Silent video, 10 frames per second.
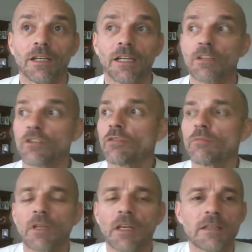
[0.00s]
And
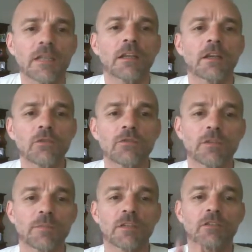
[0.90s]
assume, let's say, the lotus
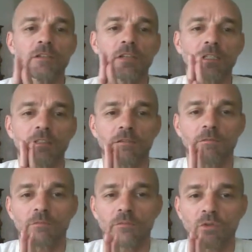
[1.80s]
position, like
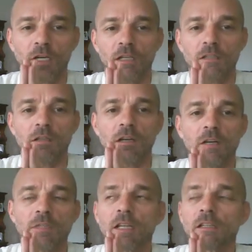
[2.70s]
your hands and
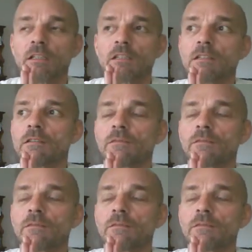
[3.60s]
arms like this.